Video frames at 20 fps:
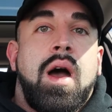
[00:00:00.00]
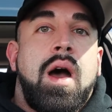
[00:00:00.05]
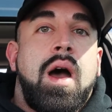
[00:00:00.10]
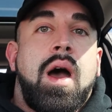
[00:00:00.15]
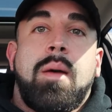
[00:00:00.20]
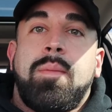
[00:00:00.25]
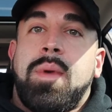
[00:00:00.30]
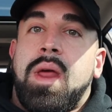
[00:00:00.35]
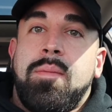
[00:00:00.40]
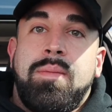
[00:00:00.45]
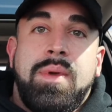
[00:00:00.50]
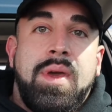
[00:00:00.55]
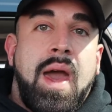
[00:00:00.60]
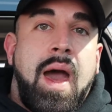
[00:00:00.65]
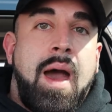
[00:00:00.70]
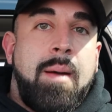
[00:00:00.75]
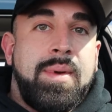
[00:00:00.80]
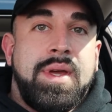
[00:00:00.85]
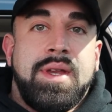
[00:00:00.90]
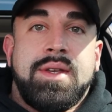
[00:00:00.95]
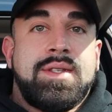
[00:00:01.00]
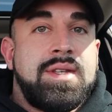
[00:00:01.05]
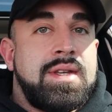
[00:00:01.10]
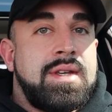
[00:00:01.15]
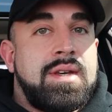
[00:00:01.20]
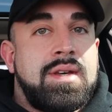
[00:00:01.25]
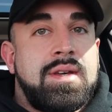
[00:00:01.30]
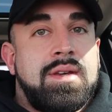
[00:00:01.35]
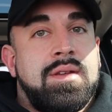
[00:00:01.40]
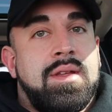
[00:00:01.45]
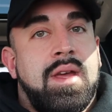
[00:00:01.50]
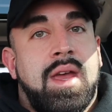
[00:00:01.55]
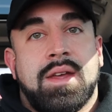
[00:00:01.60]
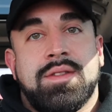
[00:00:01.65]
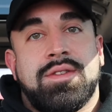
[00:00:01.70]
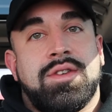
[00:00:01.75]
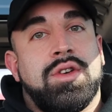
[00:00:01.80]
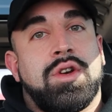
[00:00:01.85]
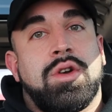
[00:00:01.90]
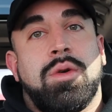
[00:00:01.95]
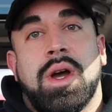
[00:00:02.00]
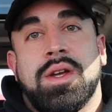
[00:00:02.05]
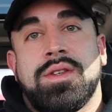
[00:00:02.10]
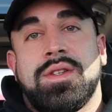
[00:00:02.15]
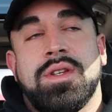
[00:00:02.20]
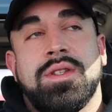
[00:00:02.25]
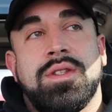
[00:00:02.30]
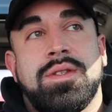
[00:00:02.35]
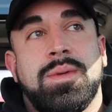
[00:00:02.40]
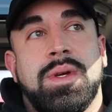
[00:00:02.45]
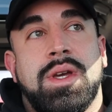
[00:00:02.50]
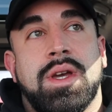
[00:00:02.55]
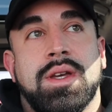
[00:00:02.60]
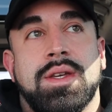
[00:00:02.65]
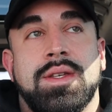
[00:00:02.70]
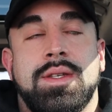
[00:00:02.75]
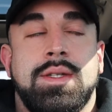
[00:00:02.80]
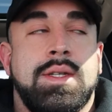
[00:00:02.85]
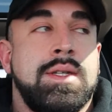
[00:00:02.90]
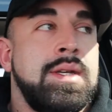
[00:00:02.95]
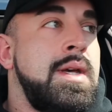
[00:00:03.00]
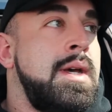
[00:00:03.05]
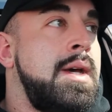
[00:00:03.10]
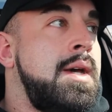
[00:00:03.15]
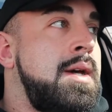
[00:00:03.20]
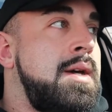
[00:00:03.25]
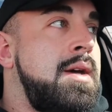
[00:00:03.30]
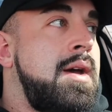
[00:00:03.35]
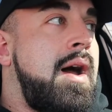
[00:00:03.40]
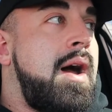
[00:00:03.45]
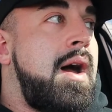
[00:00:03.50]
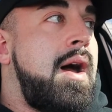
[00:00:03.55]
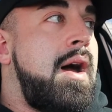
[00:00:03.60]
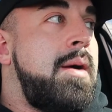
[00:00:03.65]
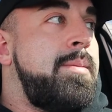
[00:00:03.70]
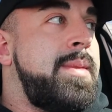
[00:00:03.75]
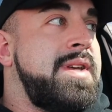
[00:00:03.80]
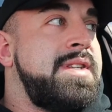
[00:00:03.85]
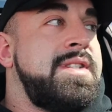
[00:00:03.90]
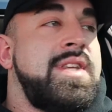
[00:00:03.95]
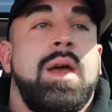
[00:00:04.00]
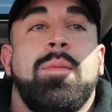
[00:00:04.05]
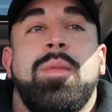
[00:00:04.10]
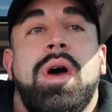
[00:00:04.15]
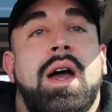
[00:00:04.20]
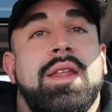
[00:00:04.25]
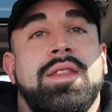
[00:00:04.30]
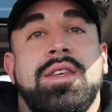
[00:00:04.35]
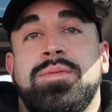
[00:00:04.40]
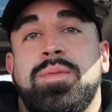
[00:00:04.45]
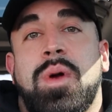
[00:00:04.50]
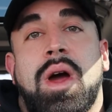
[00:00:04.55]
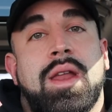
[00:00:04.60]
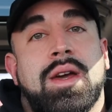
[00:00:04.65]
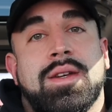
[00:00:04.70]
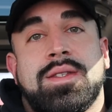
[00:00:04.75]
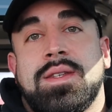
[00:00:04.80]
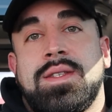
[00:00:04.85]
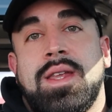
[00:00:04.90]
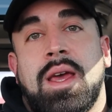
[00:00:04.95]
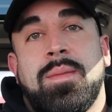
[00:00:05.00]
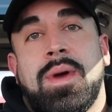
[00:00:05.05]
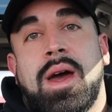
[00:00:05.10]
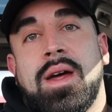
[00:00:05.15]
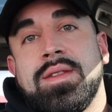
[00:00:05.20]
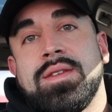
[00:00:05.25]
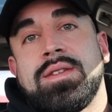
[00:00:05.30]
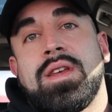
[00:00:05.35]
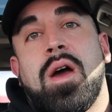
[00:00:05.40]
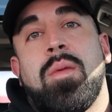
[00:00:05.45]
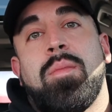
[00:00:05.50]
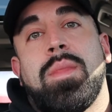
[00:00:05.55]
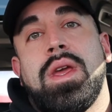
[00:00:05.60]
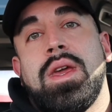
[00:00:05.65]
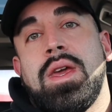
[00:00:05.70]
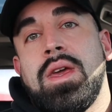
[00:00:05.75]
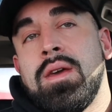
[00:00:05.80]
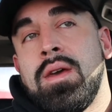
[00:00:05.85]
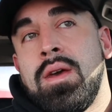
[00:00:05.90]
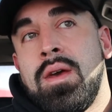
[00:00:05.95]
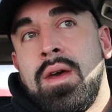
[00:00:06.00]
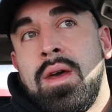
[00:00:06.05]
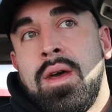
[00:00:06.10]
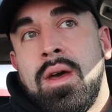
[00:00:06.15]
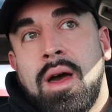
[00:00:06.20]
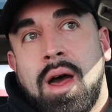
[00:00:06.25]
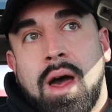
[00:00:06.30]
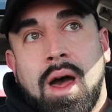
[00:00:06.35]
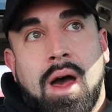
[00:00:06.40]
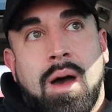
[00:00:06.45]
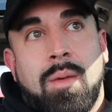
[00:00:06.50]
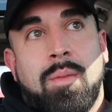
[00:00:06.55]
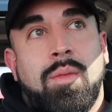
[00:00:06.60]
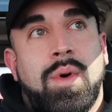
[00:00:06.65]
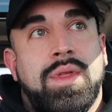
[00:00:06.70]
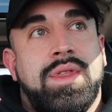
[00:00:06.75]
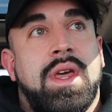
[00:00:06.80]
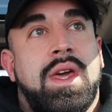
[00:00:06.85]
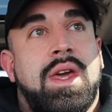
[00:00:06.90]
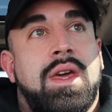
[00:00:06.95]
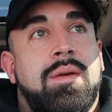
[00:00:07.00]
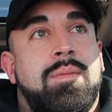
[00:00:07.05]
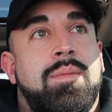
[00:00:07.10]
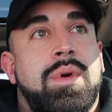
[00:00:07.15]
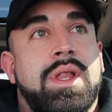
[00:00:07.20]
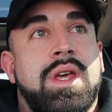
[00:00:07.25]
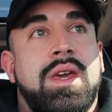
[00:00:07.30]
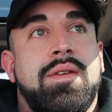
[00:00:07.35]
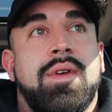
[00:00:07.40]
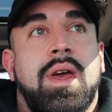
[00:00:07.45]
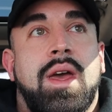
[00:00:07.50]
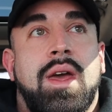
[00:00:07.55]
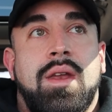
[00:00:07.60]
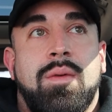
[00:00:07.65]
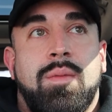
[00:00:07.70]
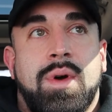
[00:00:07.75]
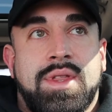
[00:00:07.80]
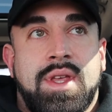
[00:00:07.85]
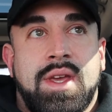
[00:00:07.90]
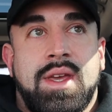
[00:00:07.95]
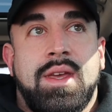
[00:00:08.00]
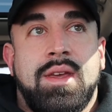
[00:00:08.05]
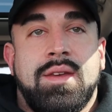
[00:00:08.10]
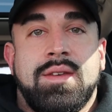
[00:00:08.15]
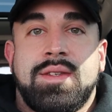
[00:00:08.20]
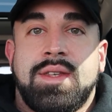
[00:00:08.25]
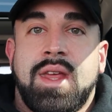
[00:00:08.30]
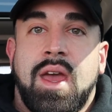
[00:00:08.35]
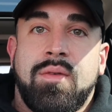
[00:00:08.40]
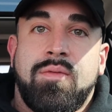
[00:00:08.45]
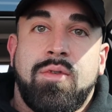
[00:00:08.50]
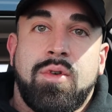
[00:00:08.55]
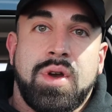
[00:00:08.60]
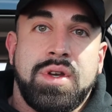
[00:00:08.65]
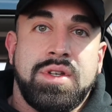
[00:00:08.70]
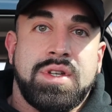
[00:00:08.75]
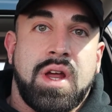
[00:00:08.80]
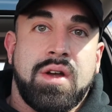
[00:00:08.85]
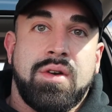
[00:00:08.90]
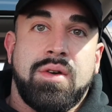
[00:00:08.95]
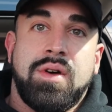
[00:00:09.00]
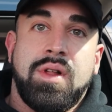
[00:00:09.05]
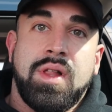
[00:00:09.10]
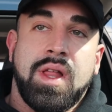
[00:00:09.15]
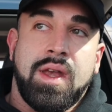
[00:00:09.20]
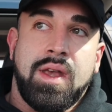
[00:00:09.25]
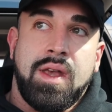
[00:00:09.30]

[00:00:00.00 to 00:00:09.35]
And I'd be happy to answer your questions because I stand behind these products. I stand behind this company, what they believe in and what they stand for in general.